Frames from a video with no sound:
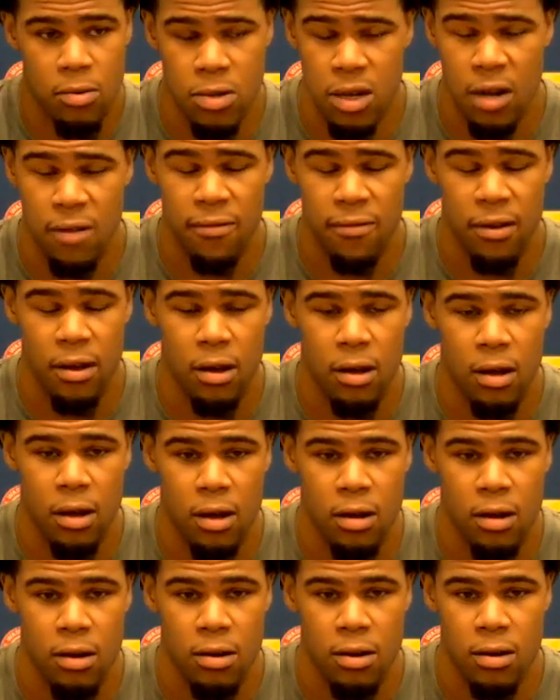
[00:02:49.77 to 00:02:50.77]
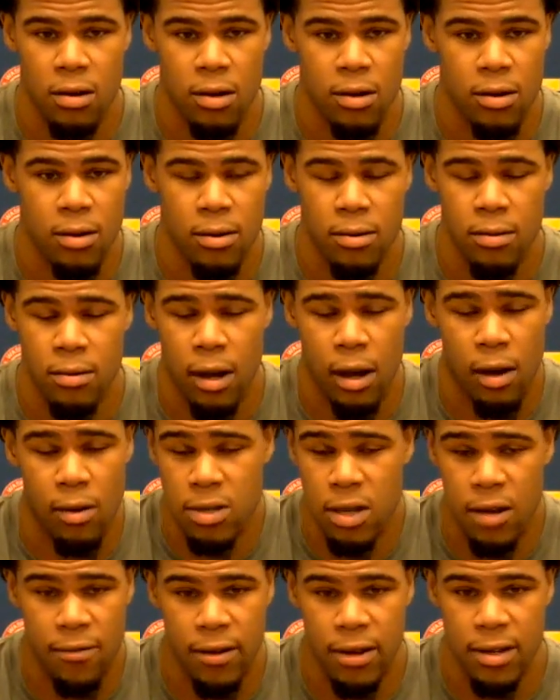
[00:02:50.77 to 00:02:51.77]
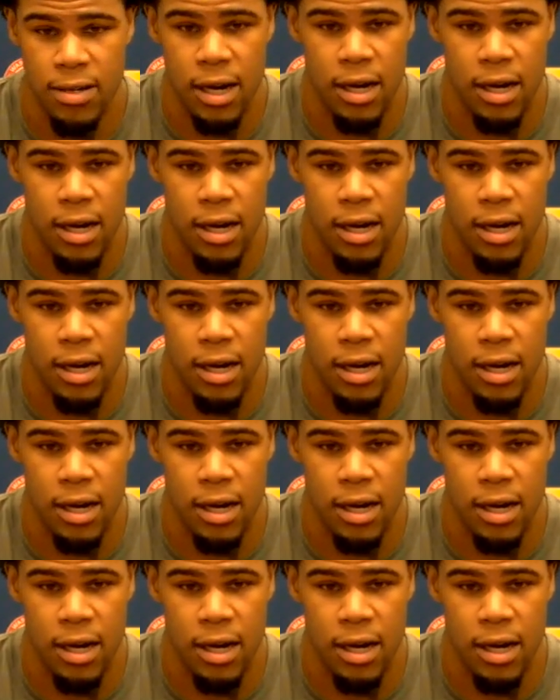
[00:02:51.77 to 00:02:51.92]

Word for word: was definitely uh, I was definitely